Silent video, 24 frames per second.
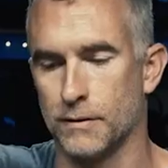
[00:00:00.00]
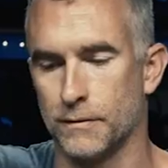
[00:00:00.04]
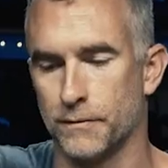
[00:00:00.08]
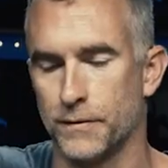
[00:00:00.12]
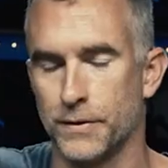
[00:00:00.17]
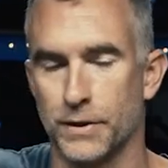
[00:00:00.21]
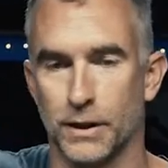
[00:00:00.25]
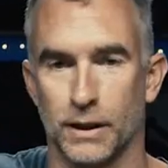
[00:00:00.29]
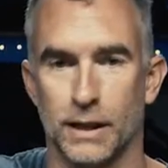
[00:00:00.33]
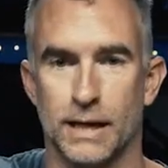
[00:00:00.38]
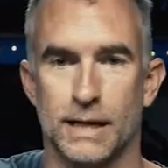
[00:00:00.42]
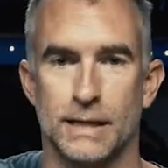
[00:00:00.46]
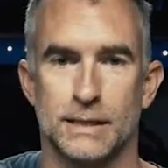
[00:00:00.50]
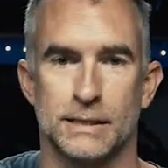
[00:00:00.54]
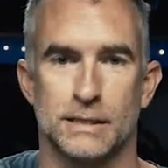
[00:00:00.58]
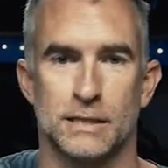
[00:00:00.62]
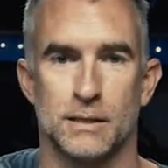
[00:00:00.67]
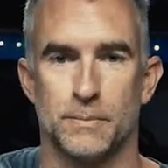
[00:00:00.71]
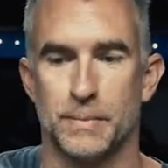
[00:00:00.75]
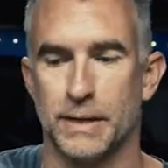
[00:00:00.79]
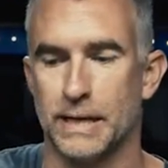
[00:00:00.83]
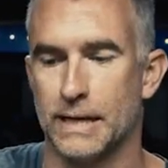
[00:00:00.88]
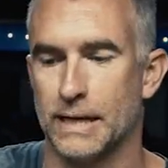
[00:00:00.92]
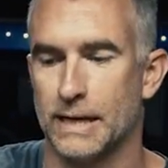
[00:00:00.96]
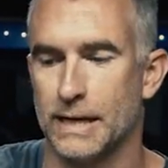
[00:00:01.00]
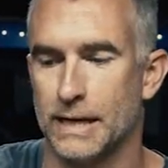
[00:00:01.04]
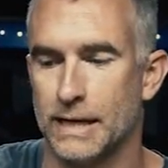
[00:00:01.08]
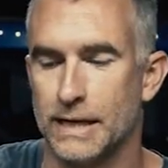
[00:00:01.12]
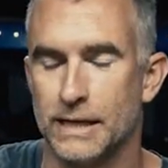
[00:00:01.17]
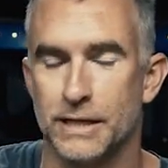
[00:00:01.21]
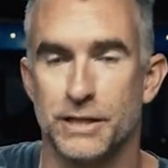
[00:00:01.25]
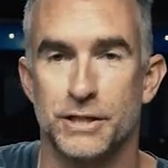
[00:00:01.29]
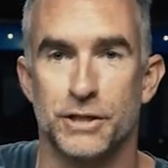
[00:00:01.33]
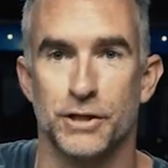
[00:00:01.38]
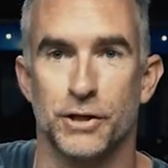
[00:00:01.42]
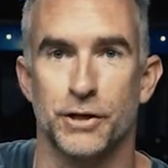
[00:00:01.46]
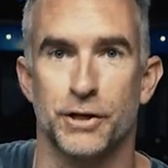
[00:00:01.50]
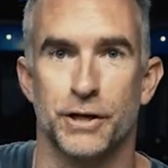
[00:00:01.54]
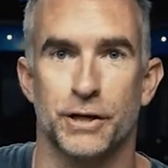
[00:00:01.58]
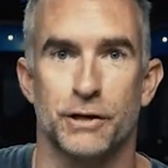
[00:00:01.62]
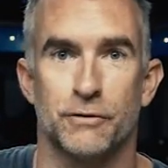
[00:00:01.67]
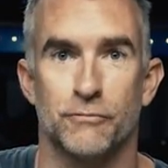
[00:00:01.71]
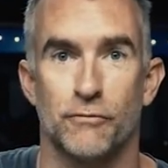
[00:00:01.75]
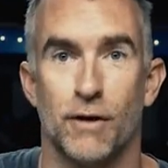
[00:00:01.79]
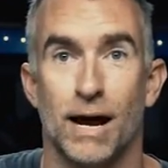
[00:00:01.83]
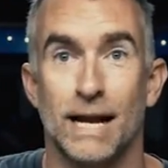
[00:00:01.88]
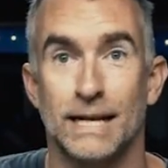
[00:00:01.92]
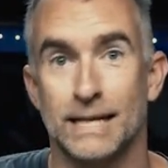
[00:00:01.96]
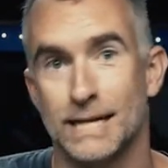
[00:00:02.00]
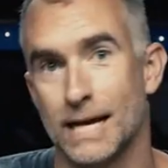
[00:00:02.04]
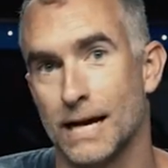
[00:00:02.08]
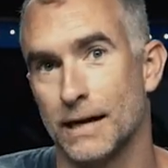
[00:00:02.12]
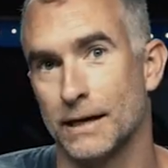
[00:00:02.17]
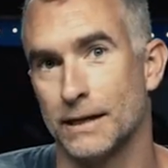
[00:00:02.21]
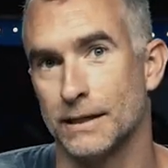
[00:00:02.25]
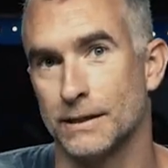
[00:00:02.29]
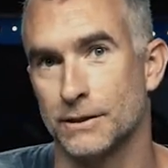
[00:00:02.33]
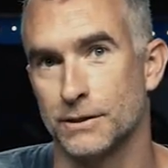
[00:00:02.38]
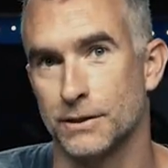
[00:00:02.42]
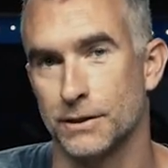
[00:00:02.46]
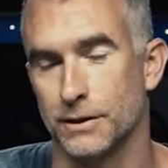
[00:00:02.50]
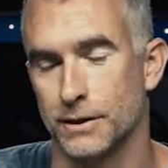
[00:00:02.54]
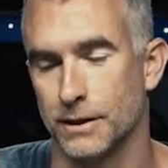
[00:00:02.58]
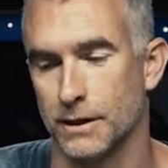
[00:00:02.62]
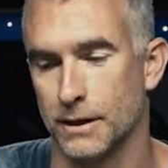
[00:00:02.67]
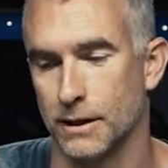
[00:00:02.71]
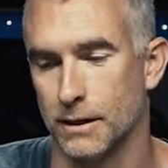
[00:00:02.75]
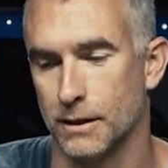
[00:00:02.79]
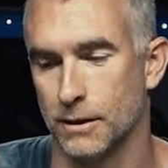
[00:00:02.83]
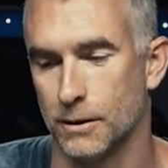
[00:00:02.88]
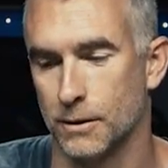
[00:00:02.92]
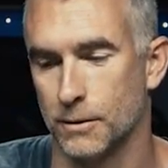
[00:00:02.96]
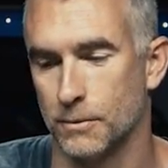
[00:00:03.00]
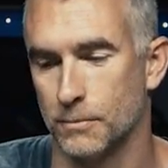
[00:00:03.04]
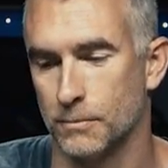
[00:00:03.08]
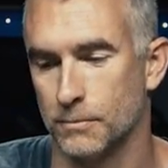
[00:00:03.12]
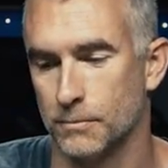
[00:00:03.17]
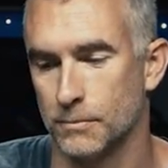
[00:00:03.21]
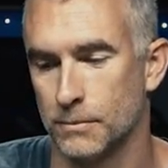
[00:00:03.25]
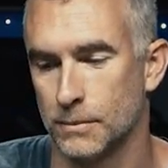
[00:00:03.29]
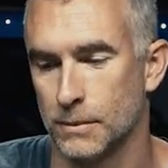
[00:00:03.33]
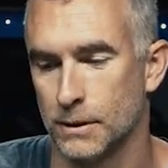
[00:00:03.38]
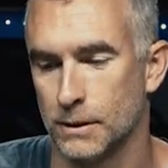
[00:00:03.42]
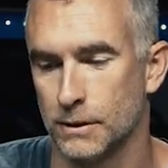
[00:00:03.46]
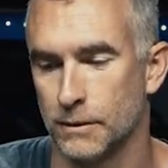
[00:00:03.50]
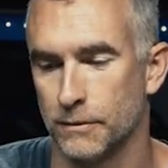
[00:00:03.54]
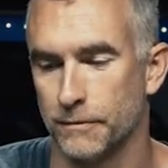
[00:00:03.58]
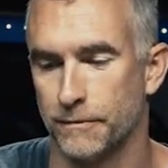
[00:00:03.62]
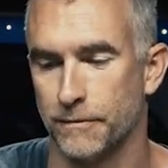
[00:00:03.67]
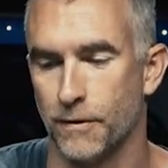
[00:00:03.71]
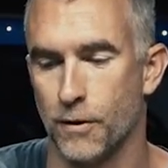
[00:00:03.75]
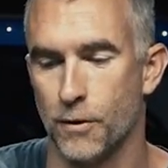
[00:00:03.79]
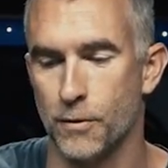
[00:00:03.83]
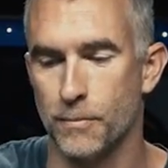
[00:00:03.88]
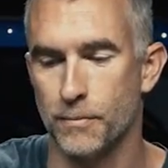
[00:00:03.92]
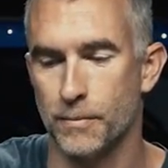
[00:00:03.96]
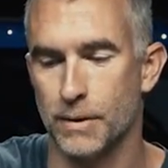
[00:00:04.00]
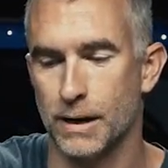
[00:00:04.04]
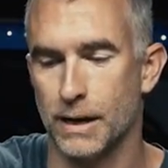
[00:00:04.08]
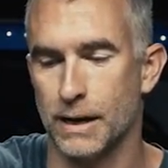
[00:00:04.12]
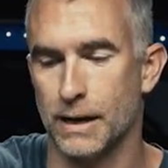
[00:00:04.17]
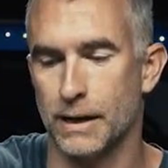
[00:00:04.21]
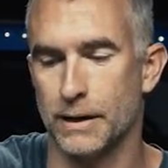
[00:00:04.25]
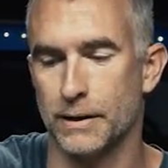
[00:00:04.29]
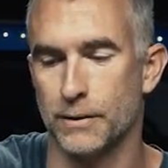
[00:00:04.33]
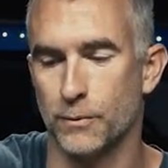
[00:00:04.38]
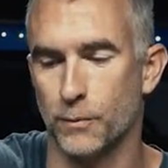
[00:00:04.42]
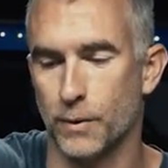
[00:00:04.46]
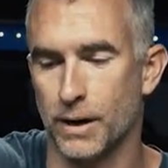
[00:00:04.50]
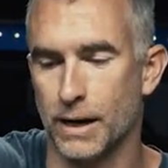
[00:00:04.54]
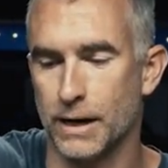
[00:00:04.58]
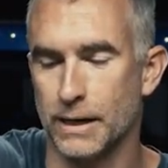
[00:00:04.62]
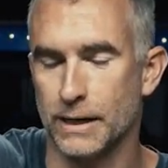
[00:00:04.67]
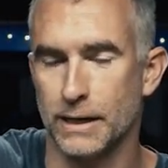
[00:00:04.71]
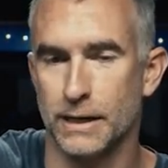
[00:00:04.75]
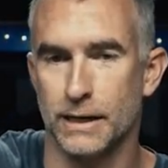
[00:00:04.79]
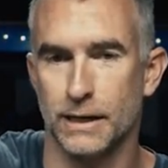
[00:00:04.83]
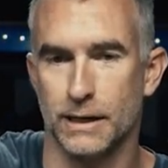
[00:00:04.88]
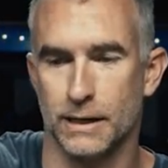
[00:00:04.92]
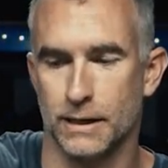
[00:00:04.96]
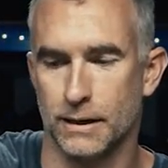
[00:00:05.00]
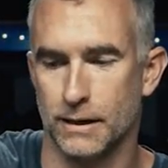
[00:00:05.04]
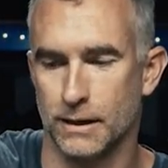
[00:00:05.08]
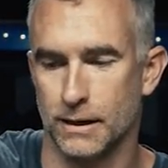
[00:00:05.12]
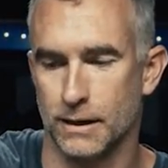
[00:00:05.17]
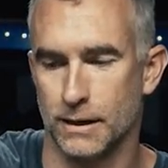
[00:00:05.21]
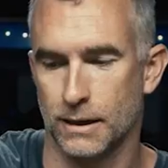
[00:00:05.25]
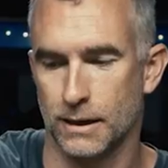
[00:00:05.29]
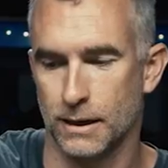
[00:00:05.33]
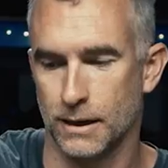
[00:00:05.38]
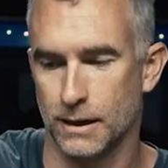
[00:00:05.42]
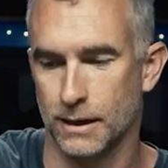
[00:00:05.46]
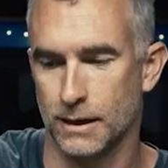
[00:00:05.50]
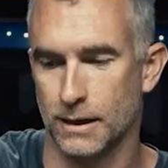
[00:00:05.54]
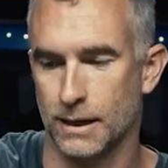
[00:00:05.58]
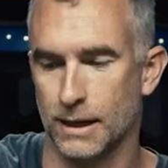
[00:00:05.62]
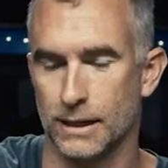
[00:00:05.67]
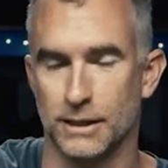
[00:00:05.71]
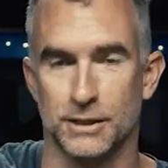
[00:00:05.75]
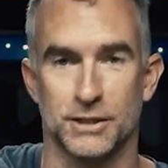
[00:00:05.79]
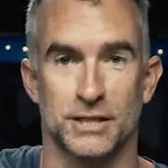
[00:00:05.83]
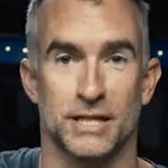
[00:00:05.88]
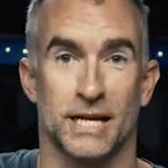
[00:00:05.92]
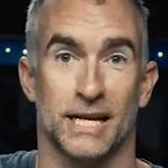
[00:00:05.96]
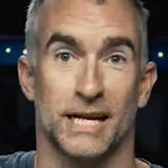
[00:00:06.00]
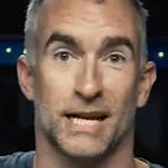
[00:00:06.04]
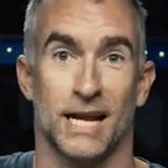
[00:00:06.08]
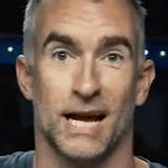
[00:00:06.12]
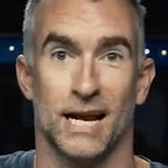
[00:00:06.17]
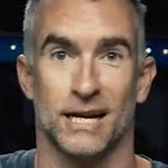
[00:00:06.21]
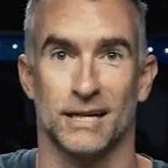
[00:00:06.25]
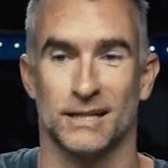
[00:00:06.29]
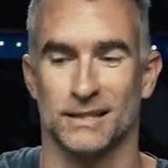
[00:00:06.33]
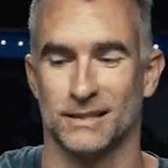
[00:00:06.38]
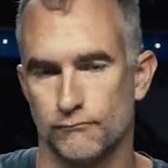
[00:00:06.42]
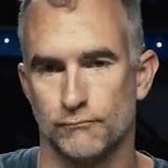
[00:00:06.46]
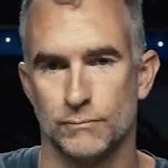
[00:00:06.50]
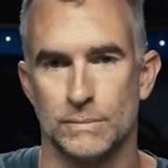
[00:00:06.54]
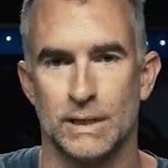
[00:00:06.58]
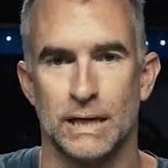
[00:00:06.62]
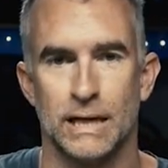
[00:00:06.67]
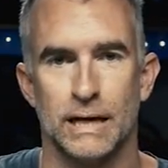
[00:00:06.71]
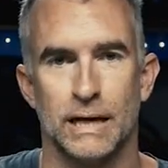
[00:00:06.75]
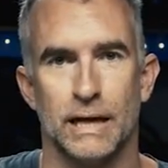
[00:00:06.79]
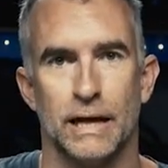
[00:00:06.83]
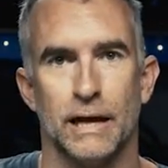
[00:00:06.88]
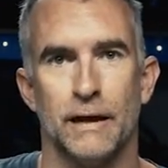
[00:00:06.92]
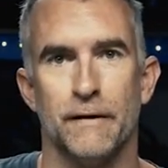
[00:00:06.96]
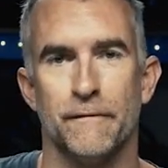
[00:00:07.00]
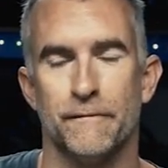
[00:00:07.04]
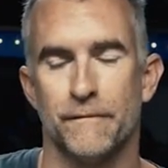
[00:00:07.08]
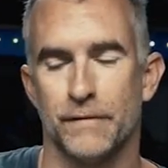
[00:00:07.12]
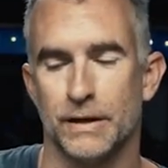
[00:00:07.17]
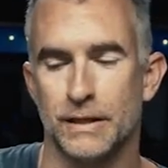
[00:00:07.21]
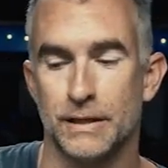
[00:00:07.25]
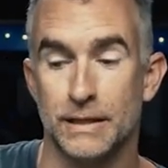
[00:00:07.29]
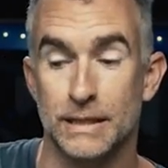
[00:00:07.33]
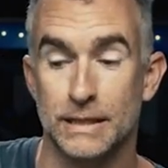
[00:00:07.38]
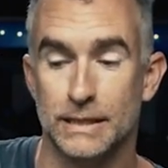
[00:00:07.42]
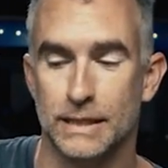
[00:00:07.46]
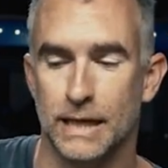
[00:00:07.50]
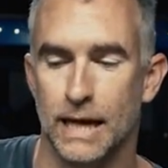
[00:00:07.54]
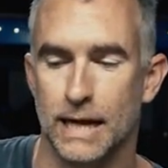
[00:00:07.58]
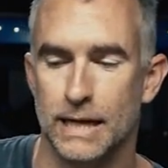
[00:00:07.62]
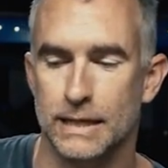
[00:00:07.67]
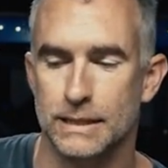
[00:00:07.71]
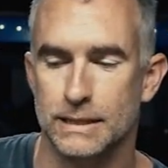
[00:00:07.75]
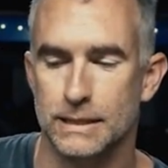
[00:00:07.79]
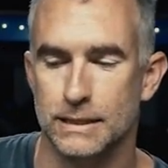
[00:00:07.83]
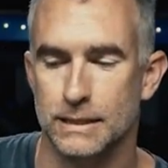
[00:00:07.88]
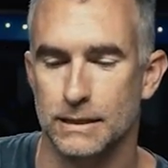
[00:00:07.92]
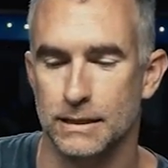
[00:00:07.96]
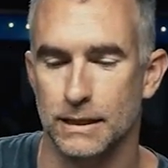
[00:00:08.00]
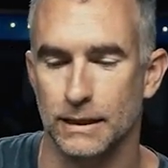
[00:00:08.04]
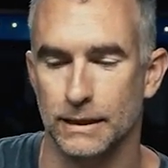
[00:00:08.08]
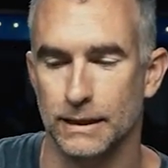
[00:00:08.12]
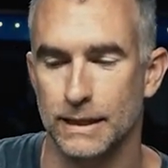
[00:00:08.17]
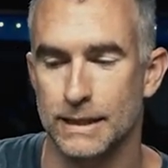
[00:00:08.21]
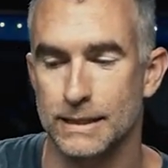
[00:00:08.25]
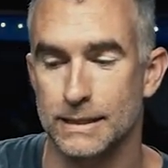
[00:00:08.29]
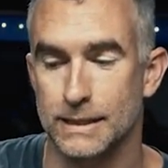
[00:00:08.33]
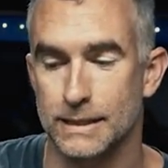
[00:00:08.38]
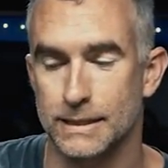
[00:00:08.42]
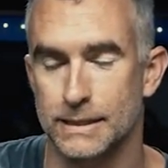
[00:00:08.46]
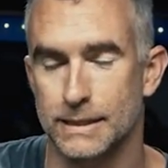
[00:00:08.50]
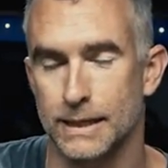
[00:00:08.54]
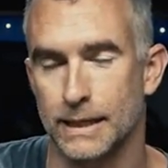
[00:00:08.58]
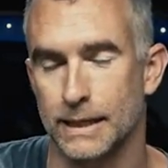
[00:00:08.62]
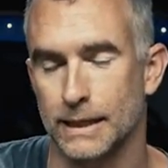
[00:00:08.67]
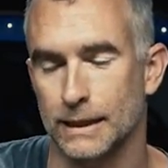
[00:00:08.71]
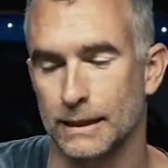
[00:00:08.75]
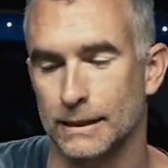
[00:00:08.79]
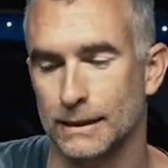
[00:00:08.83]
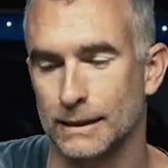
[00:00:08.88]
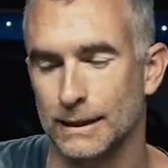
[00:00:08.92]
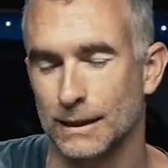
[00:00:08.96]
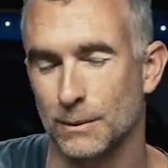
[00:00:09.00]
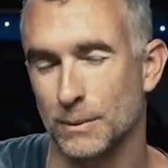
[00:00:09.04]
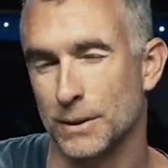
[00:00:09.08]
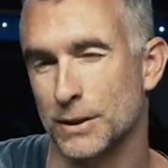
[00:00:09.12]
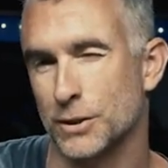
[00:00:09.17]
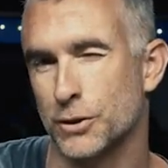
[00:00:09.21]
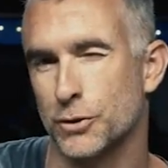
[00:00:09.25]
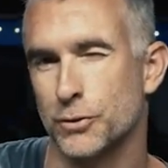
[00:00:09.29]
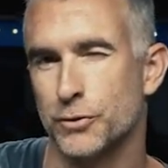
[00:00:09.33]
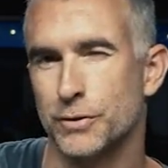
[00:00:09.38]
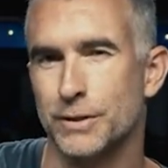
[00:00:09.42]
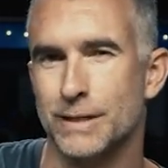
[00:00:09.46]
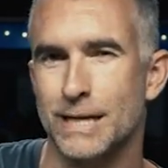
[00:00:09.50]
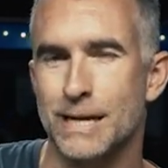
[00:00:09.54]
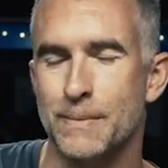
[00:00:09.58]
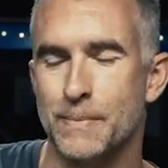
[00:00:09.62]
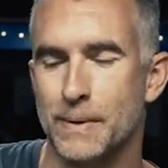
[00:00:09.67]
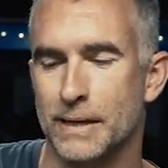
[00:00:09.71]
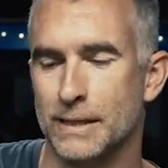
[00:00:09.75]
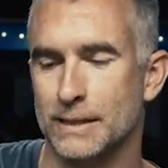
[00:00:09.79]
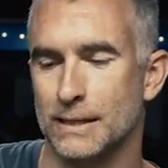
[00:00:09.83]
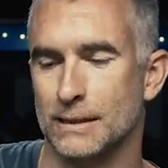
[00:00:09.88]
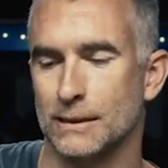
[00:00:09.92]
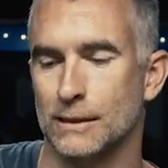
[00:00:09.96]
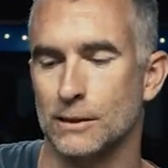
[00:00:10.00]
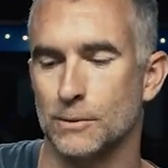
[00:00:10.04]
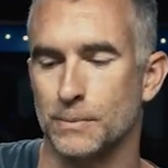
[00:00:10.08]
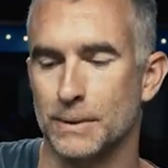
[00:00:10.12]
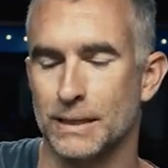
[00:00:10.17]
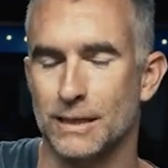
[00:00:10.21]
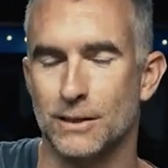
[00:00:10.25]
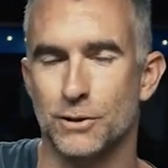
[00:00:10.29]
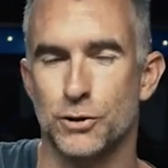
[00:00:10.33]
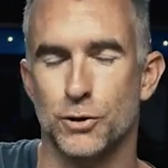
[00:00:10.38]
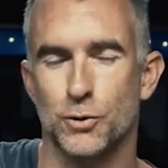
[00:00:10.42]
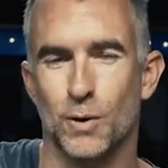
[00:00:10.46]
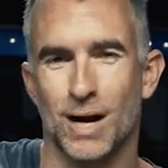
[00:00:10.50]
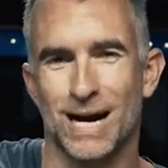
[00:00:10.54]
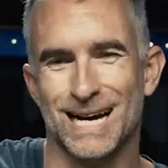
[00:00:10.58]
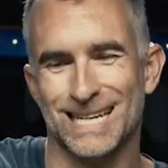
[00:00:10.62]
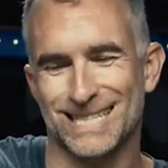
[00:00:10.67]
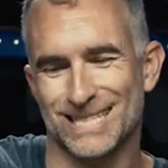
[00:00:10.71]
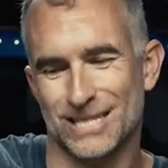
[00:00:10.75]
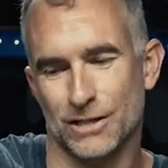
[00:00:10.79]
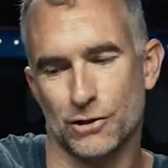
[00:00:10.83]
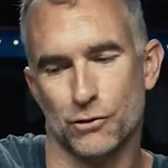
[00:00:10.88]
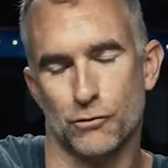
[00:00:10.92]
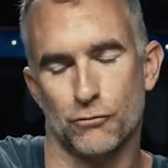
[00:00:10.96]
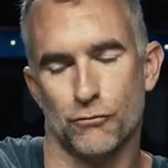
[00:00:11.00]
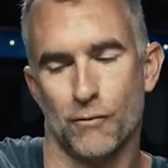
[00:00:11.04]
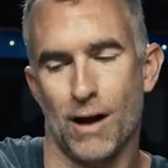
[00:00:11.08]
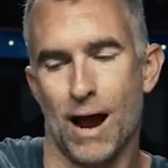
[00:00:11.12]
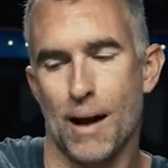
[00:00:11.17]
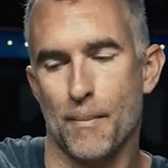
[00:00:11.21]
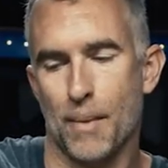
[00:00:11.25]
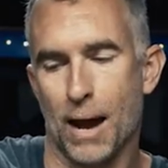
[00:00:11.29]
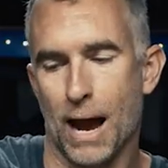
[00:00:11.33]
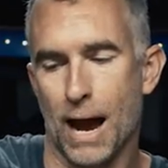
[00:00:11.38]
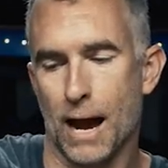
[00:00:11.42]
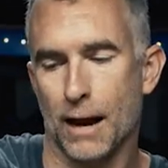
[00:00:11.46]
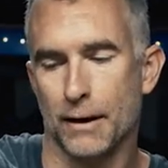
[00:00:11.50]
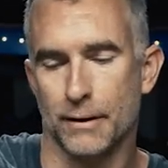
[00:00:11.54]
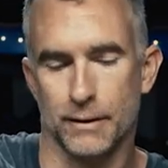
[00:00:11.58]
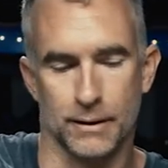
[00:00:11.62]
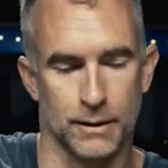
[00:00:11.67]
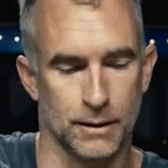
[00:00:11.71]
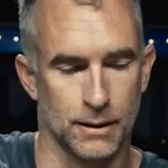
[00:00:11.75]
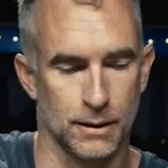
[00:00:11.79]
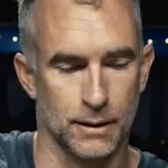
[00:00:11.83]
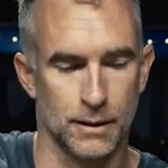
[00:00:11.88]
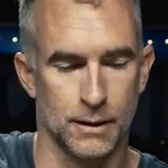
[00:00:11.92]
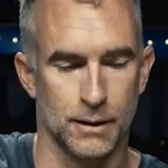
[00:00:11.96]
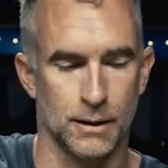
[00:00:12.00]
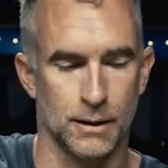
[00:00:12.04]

for the lens to be inserted right down into the um, foam, and when I need it, I can just take it out. If, in this case, the lens is sitting a little bit too deep and it's a little bit too hard to grab out,